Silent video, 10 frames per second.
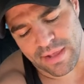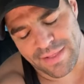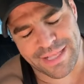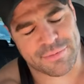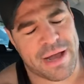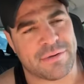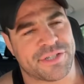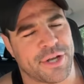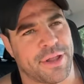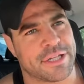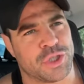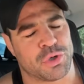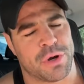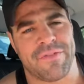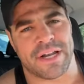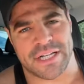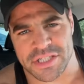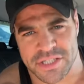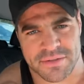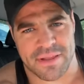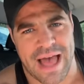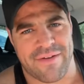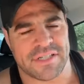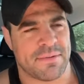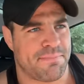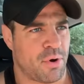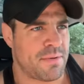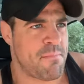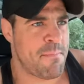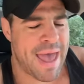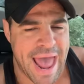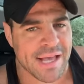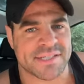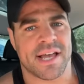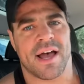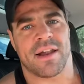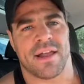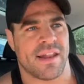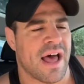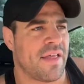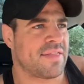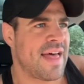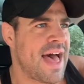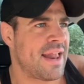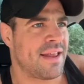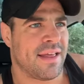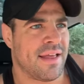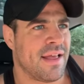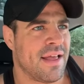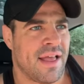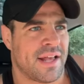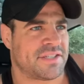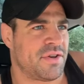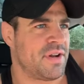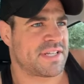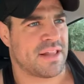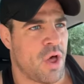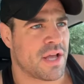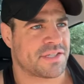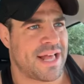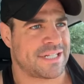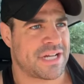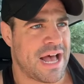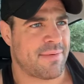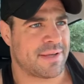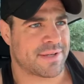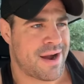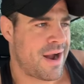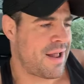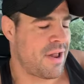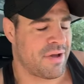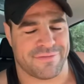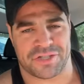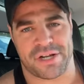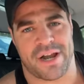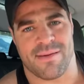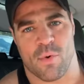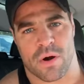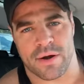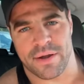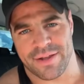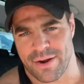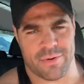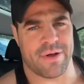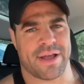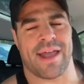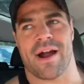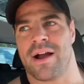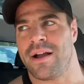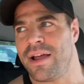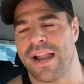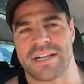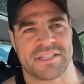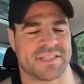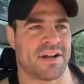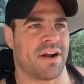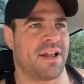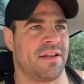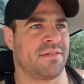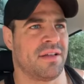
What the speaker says: that's why I was so like driven to just obviously put mass on. And now that as soon as I lost that job, I was like, all right, I don't give a shit anymore. You know, what do I care? And I just started